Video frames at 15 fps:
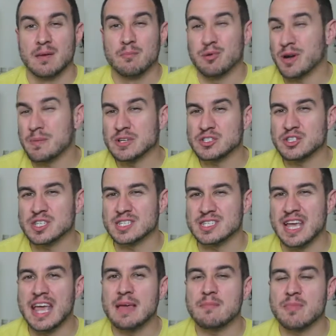Pretty much the
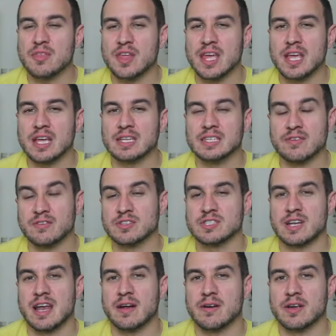same thing in different
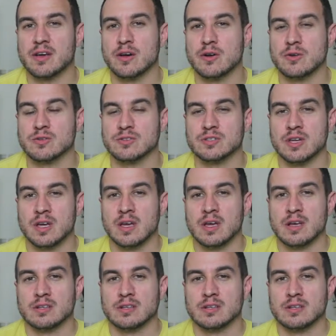scenarios.